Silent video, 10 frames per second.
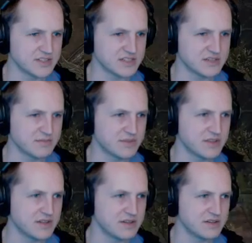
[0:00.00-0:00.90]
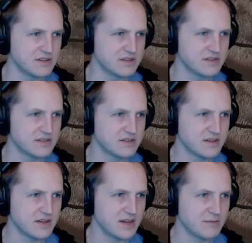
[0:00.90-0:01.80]
something
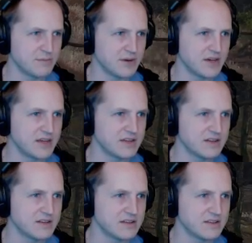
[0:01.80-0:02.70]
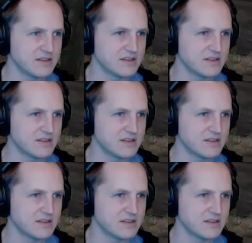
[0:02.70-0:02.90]
out behind it.